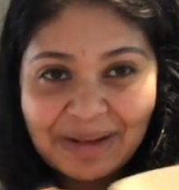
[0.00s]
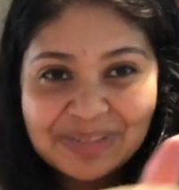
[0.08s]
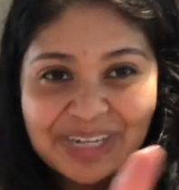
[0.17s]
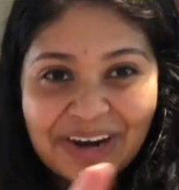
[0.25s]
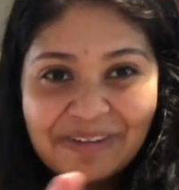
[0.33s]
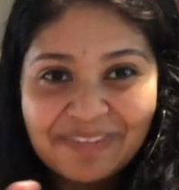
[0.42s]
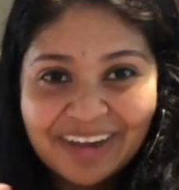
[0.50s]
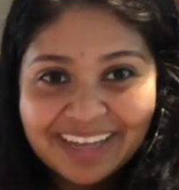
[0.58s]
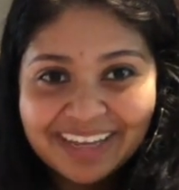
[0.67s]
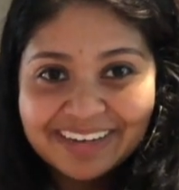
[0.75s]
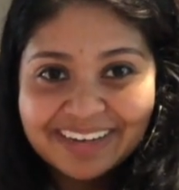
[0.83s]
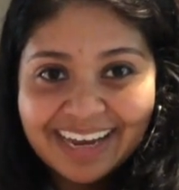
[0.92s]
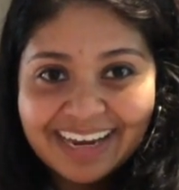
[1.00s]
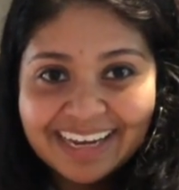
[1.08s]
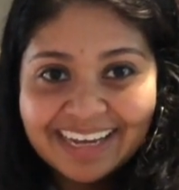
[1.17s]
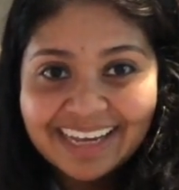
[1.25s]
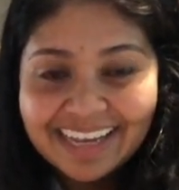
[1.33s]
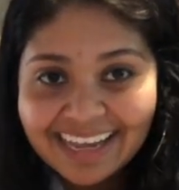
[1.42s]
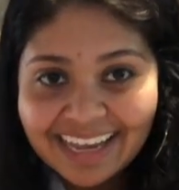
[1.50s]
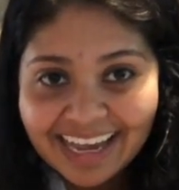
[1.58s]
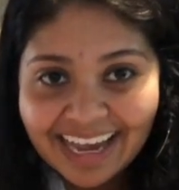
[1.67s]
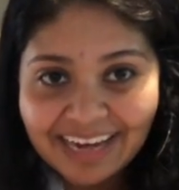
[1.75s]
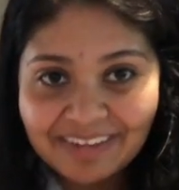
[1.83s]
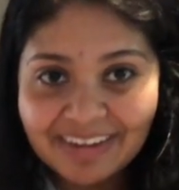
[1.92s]
I'm trying to find like good lighting.
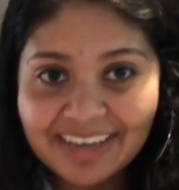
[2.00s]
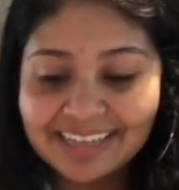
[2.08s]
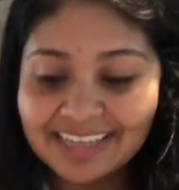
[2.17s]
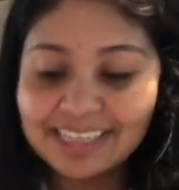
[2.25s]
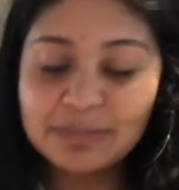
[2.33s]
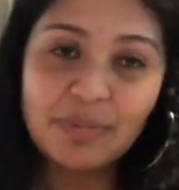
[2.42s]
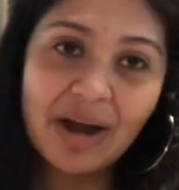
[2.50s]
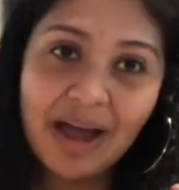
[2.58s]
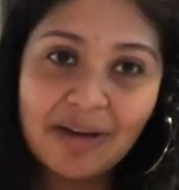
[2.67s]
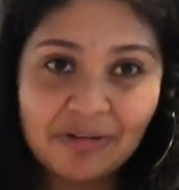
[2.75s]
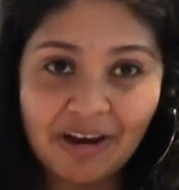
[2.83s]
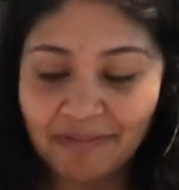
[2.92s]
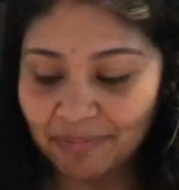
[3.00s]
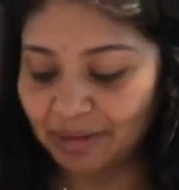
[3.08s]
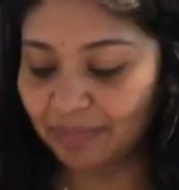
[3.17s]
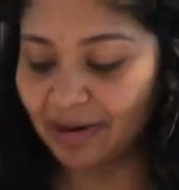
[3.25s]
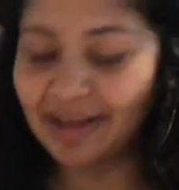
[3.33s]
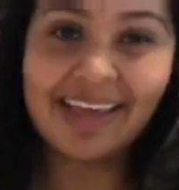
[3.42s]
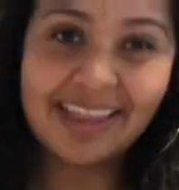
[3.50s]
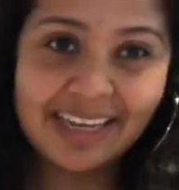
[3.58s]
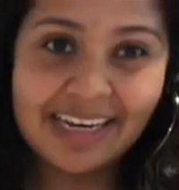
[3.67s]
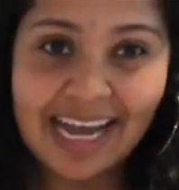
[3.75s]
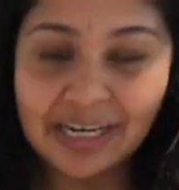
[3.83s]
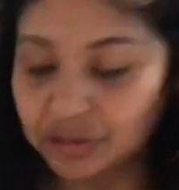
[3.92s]
Anyway, it's brown craft paper. I like the
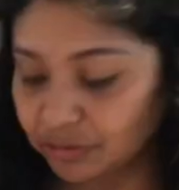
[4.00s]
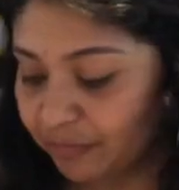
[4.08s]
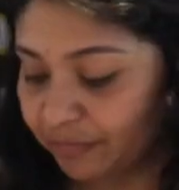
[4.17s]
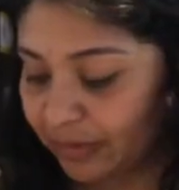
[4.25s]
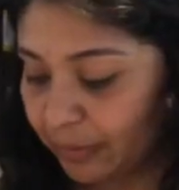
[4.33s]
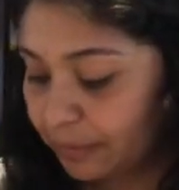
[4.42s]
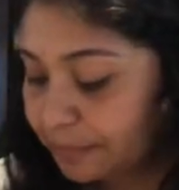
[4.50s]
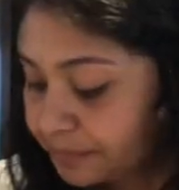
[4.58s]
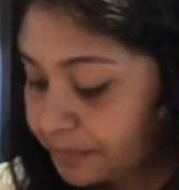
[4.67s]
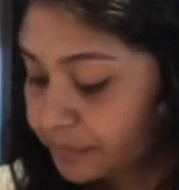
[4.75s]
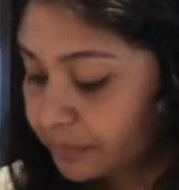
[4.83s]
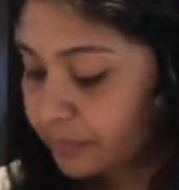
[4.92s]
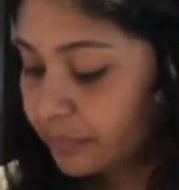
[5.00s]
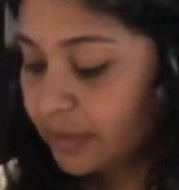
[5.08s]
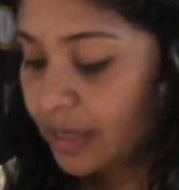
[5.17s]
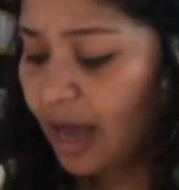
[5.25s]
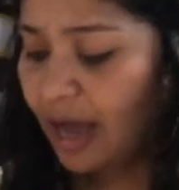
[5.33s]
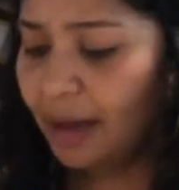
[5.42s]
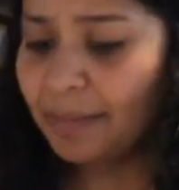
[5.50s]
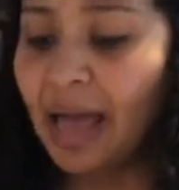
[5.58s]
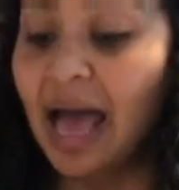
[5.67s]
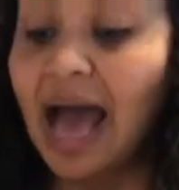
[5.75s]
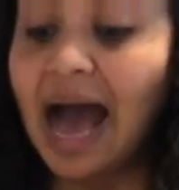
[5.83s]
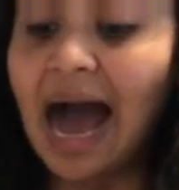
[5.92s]
natural feel.
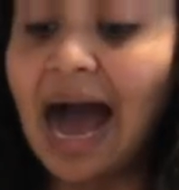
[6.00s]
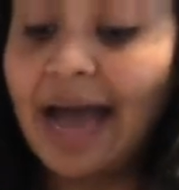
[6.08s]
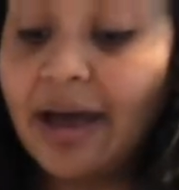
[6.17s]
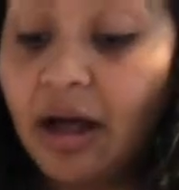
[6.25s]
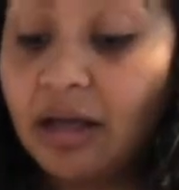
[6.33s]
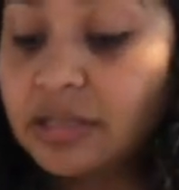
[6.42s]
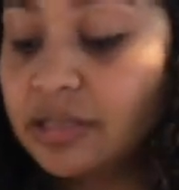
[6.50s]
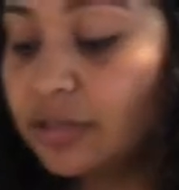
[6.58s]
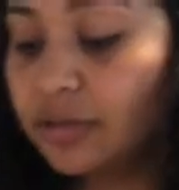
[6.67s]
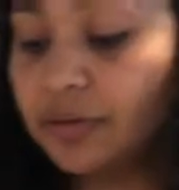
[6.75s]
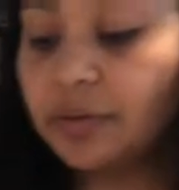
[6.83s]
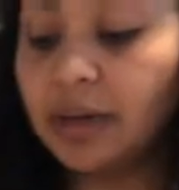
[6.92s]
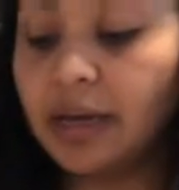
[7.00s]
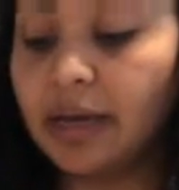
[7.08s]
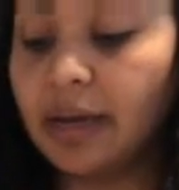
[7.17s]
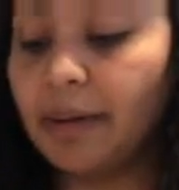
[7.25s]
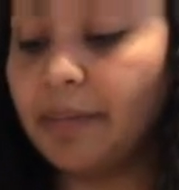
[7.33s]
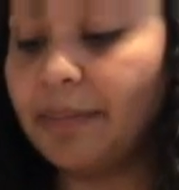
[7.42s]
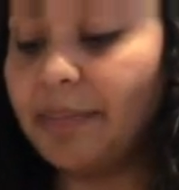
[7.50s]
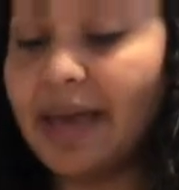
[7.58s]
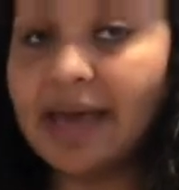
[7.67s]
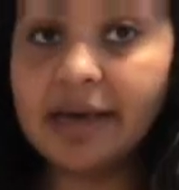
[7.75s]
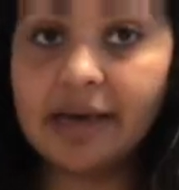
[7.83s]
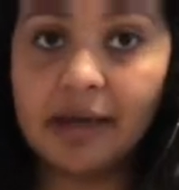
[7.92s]
I also
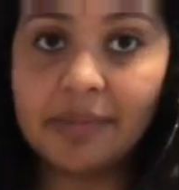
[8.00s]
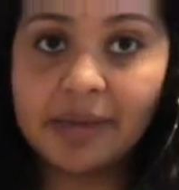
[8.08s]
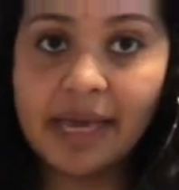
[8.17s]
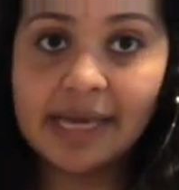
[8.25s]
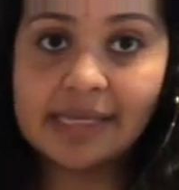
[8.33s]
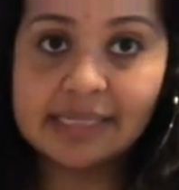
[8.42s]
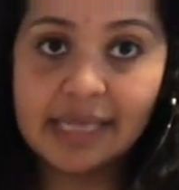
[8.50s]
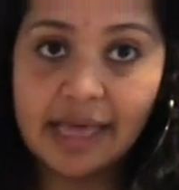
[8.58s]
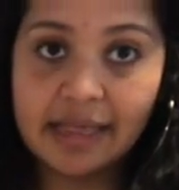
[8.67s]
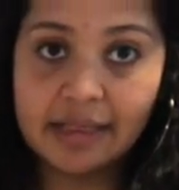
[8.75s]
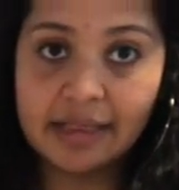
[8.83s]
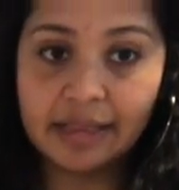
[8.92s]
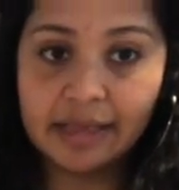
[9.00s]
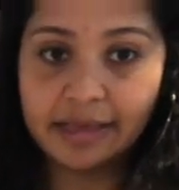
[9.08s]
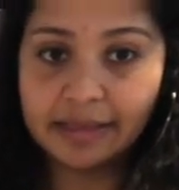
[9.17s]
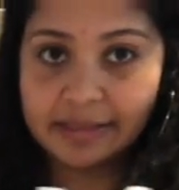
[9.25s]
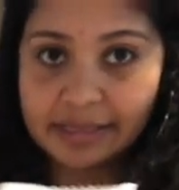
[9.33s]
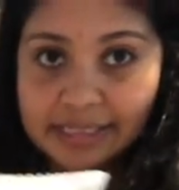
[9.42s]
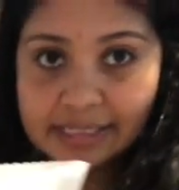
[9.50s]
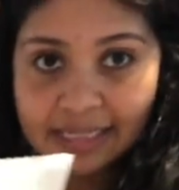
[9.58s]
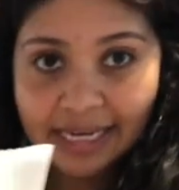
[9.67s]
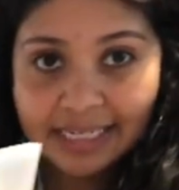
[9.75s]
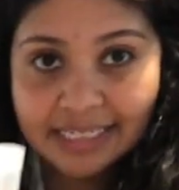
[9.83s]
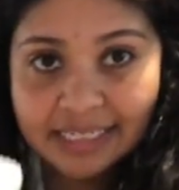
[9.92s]
bake cupcakes in like this
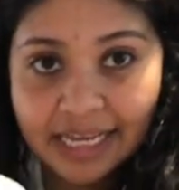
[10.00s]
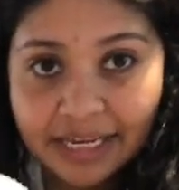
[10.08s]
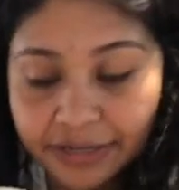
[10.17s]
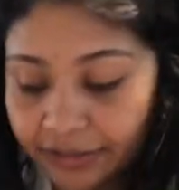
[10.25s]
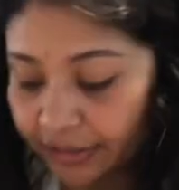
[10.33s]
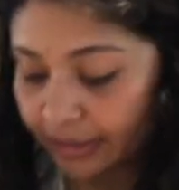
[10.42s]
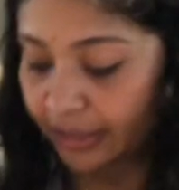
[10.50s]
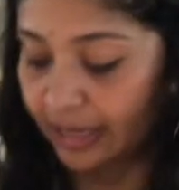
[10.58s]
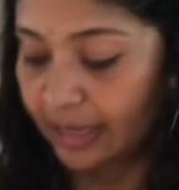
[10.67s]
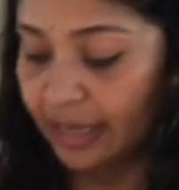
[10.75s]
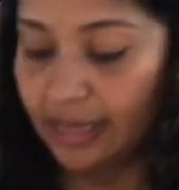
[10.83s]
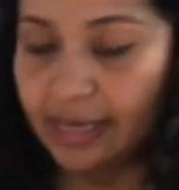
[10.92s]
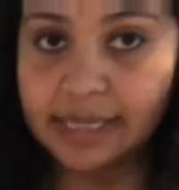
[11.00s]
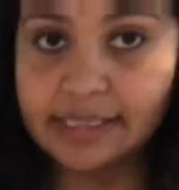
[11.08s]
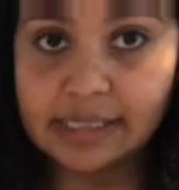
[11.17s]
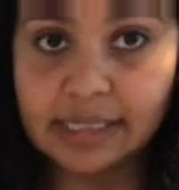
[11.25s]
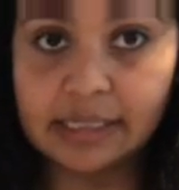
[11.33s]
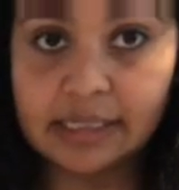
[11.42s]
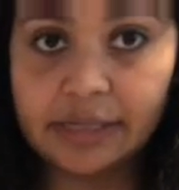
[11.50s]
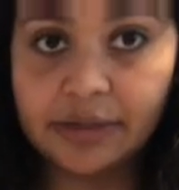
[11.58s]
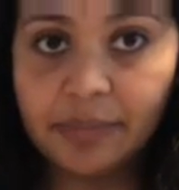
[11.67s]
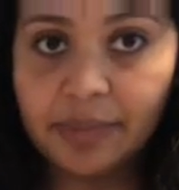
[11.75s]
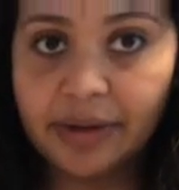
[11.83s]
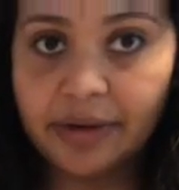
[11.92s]
size liner. It's a little
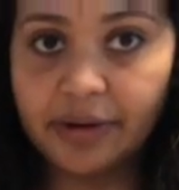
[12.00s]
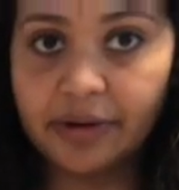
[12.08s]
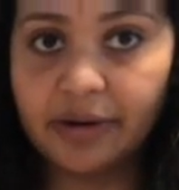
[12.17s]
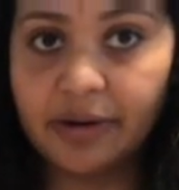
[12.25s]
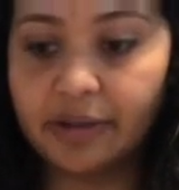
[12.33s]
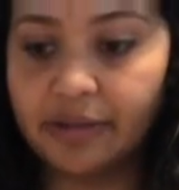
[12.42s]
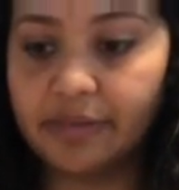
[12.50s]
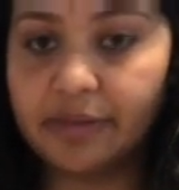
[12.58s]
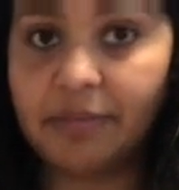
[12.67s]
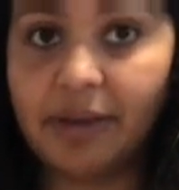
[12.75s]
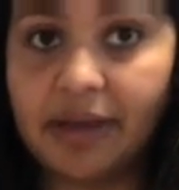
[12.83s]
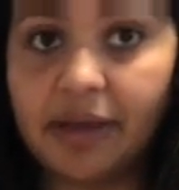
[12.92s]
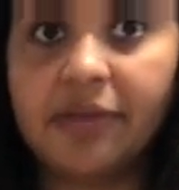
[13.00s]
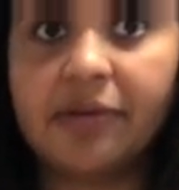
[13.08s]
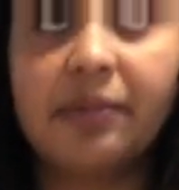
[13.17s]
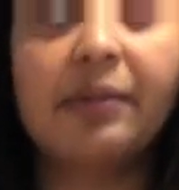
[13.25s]
bigger than my other